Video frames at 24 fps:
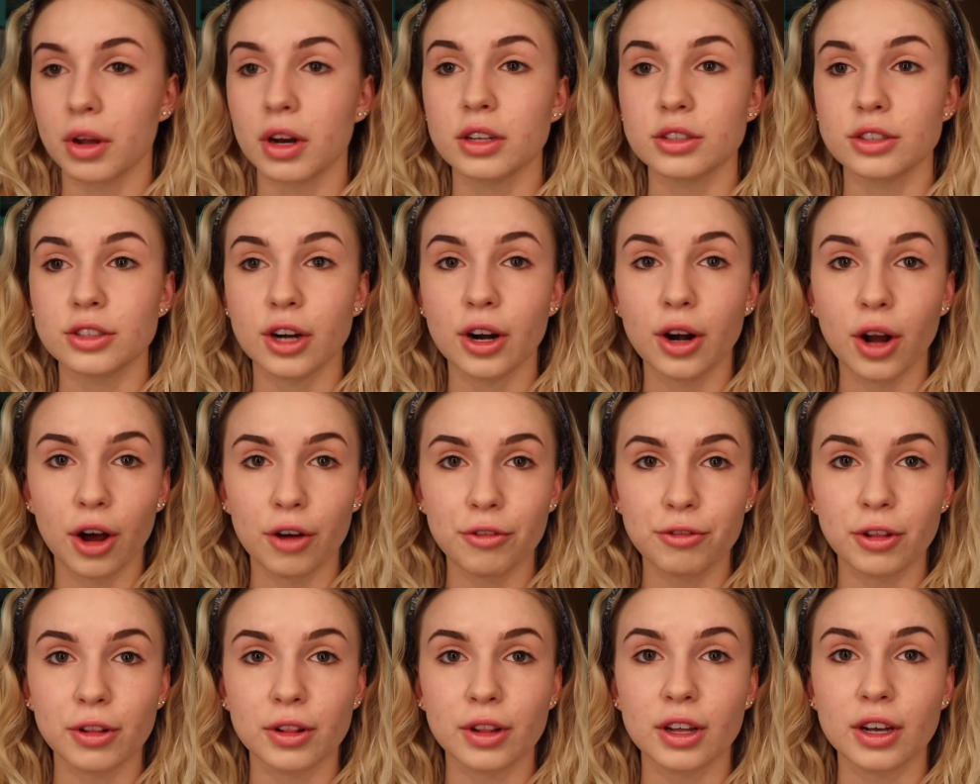start
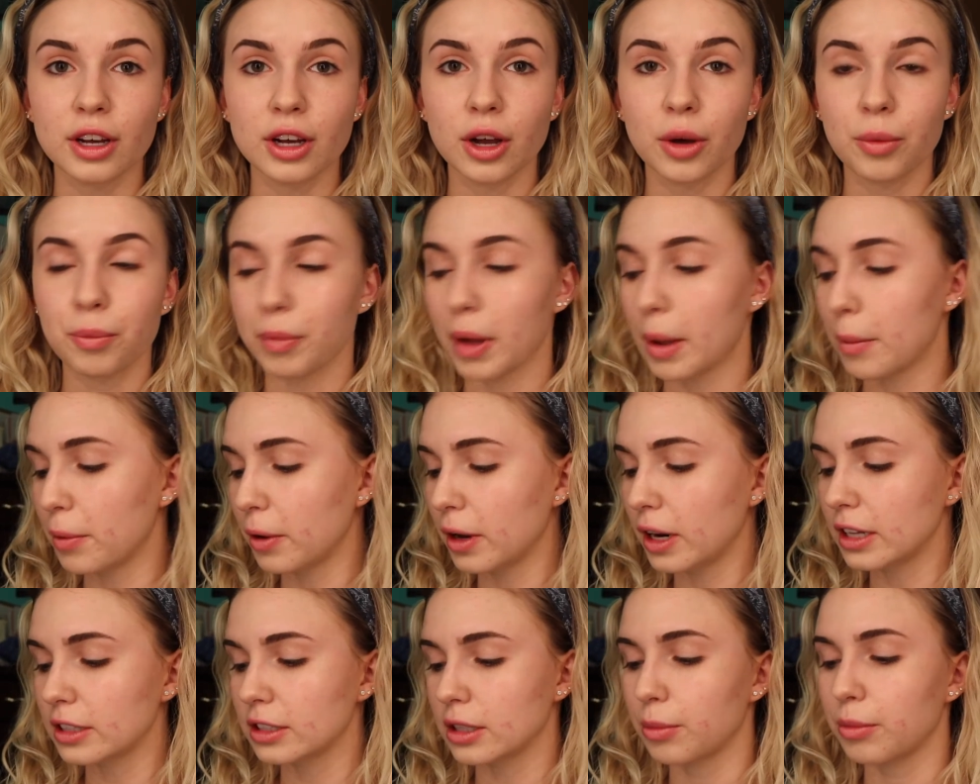off the look by
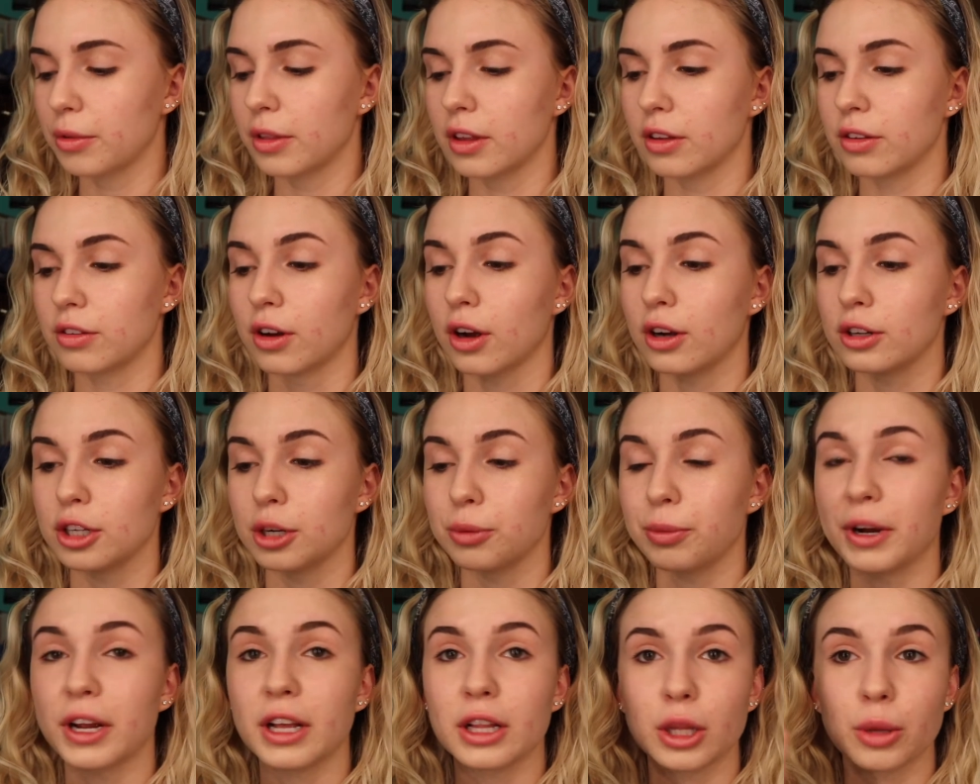putting some of this Dr.
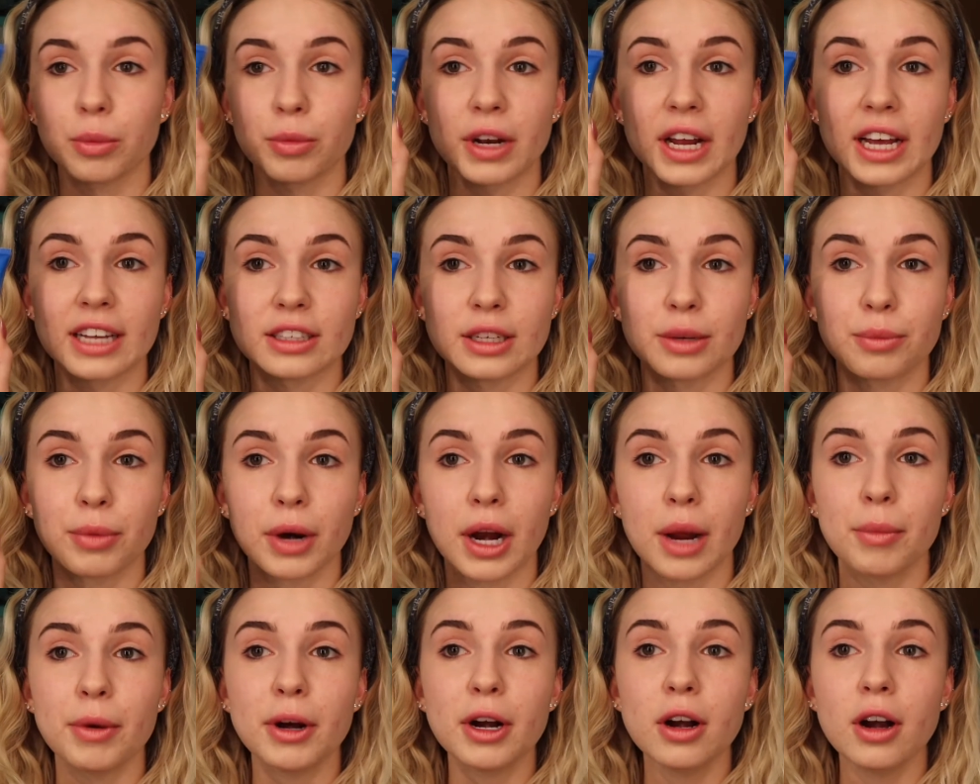Brandt Luminizing
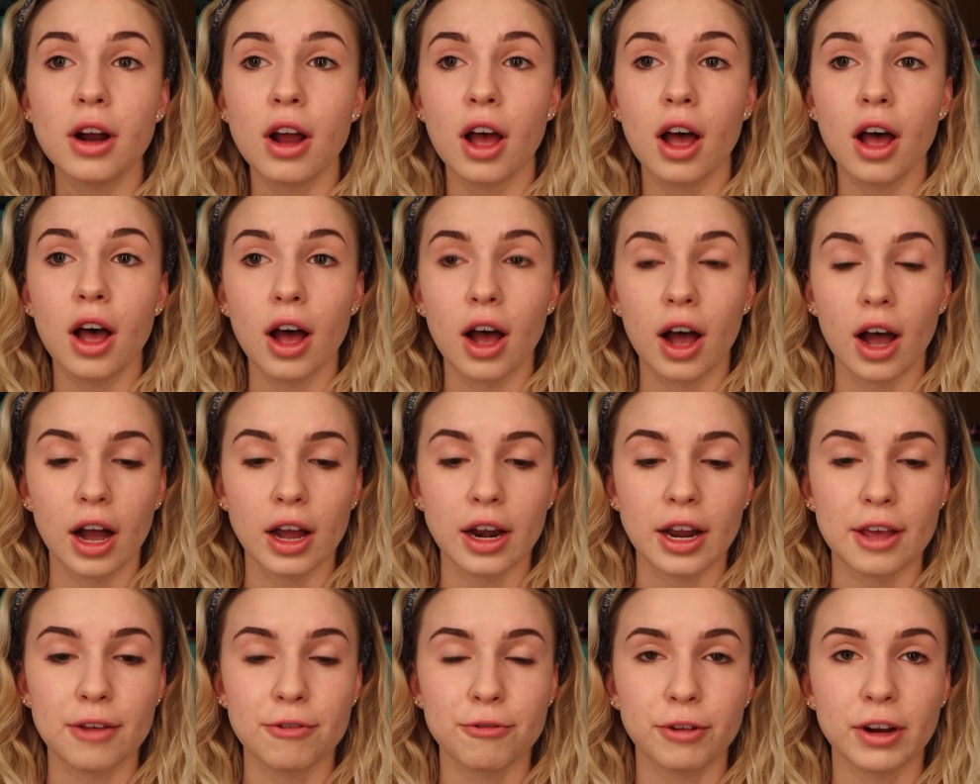Primer on
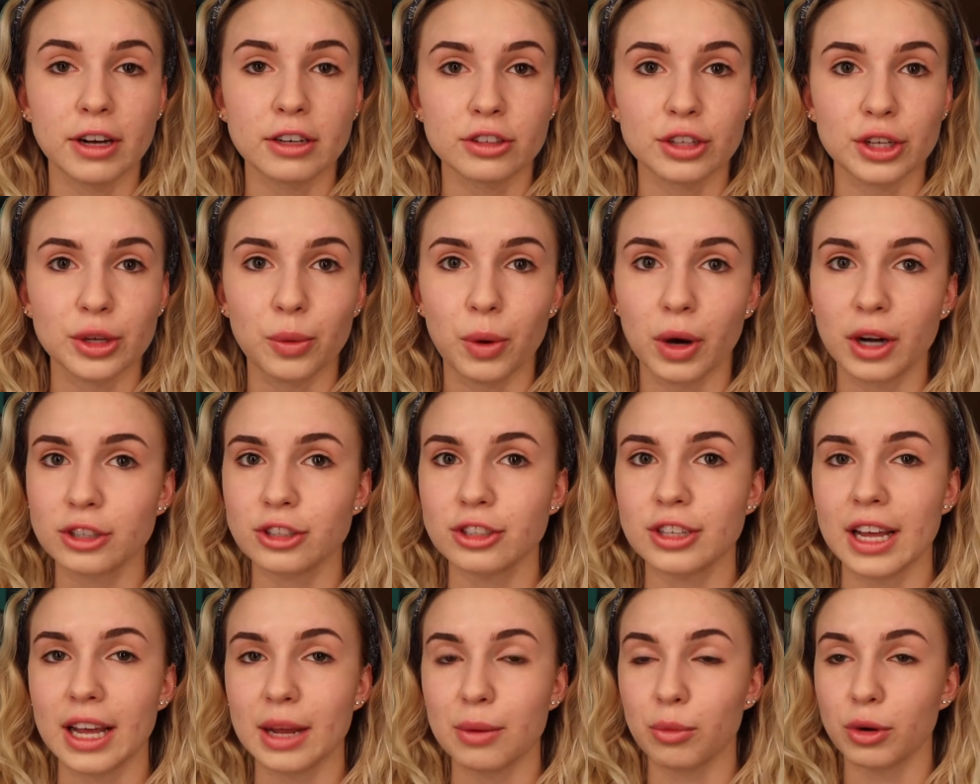a freshly
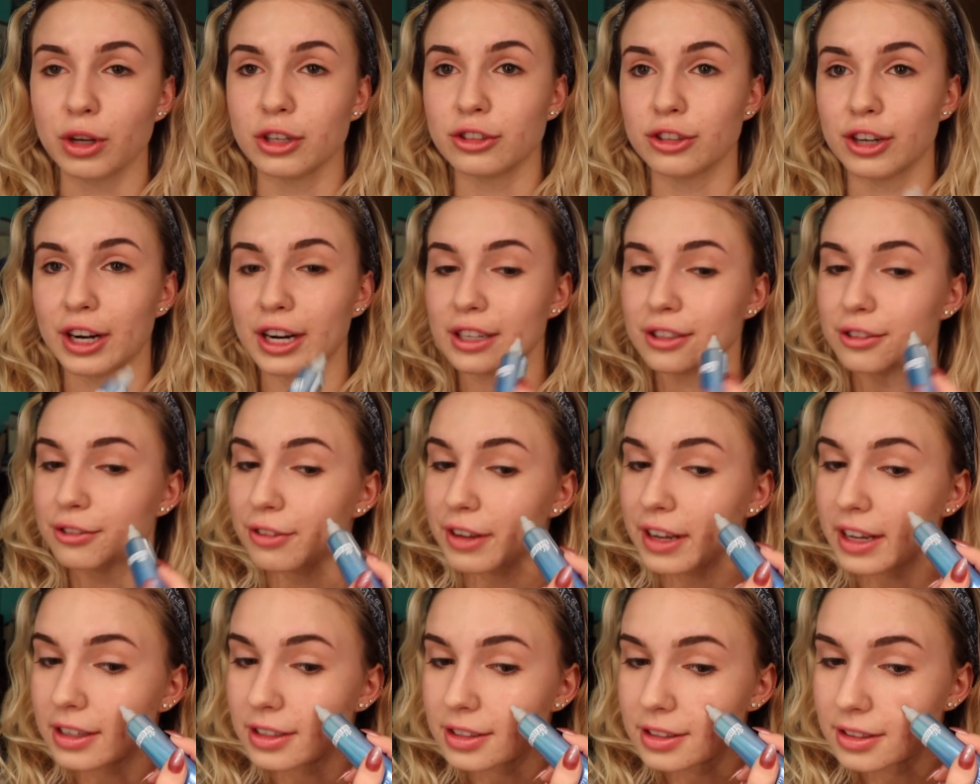washed and moisturized
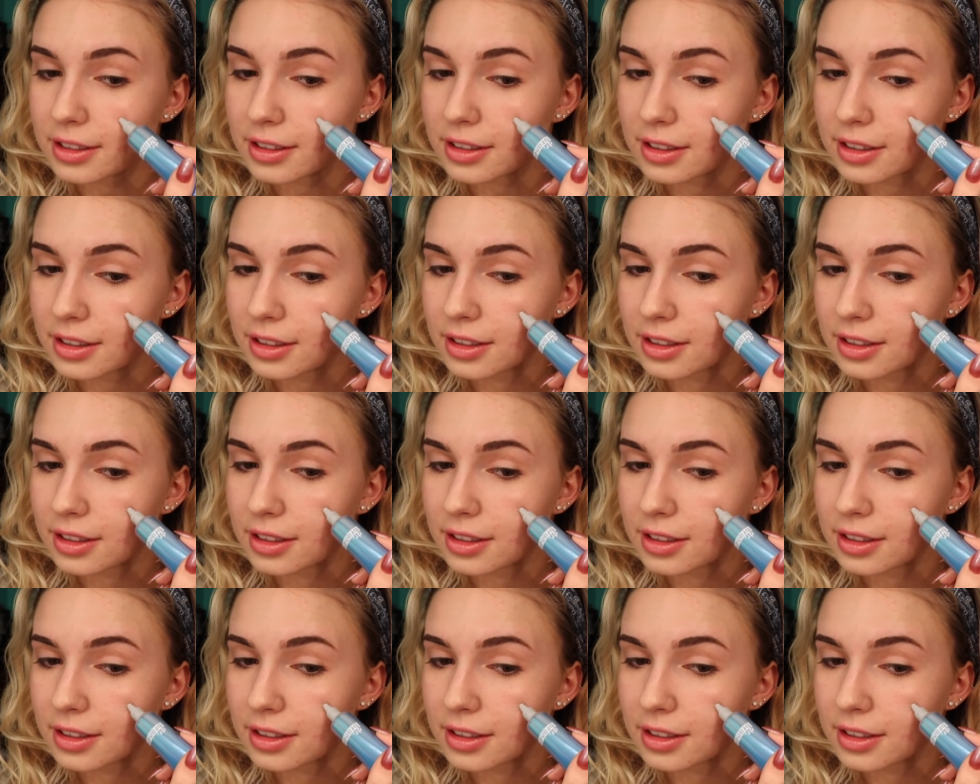face.